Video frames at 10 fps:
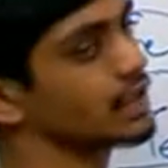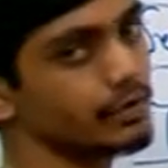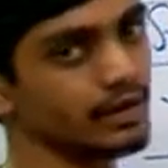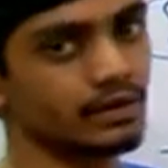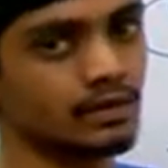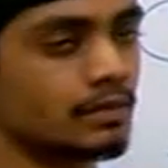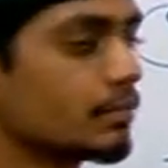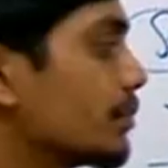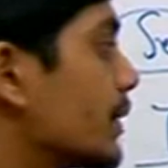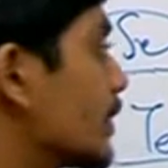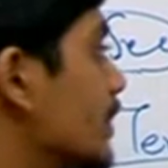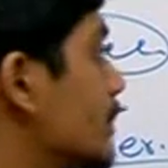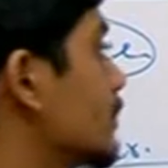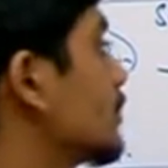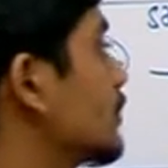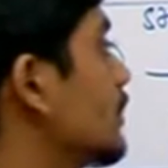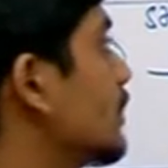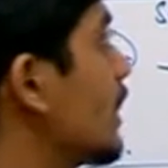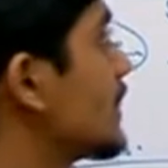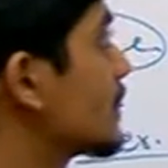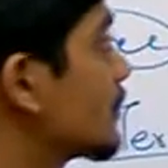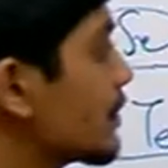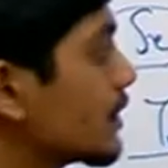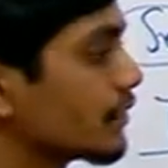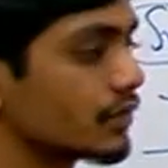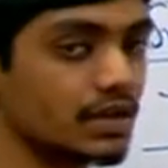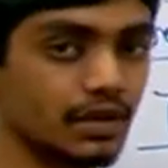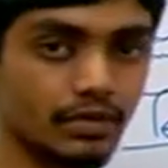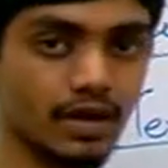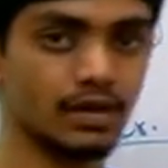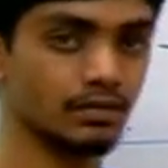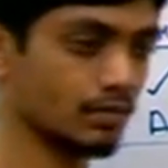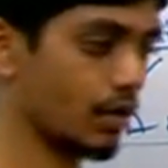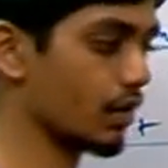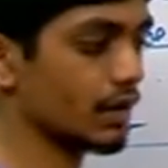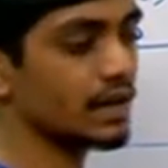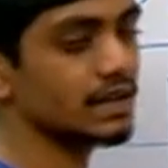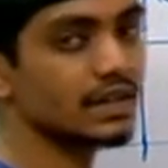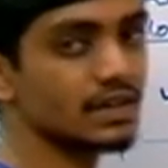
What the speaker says: E1 because SN1 we require, already the